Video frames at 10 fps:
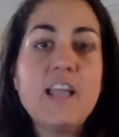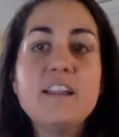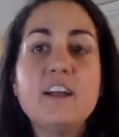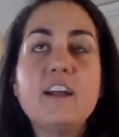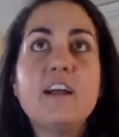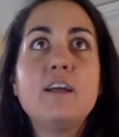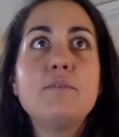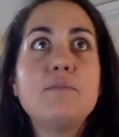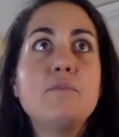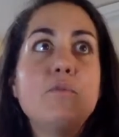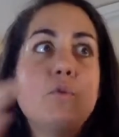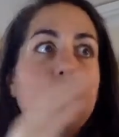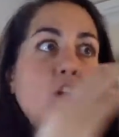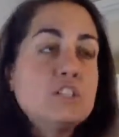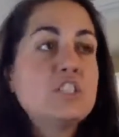And
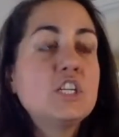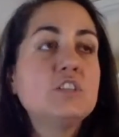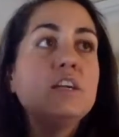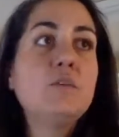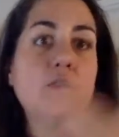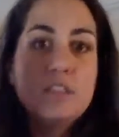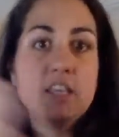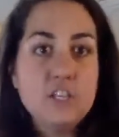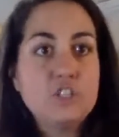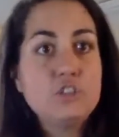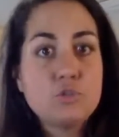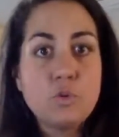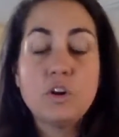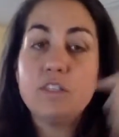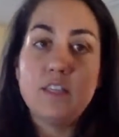considering what the issues
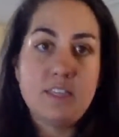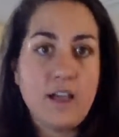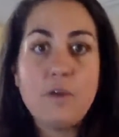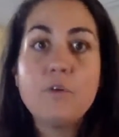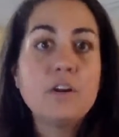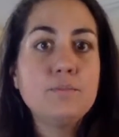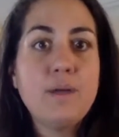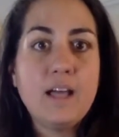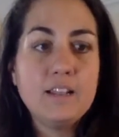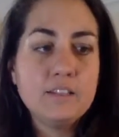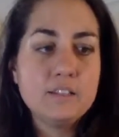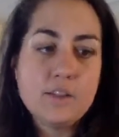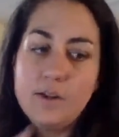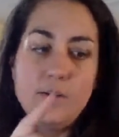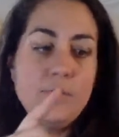were, the thyroid imbalance,
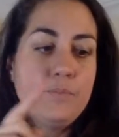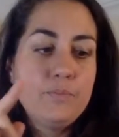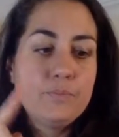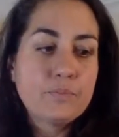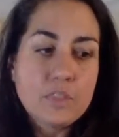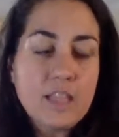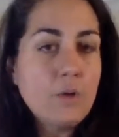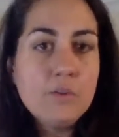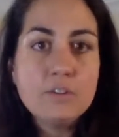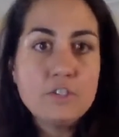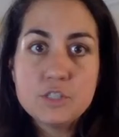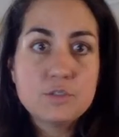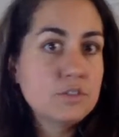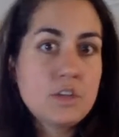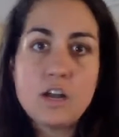that would have just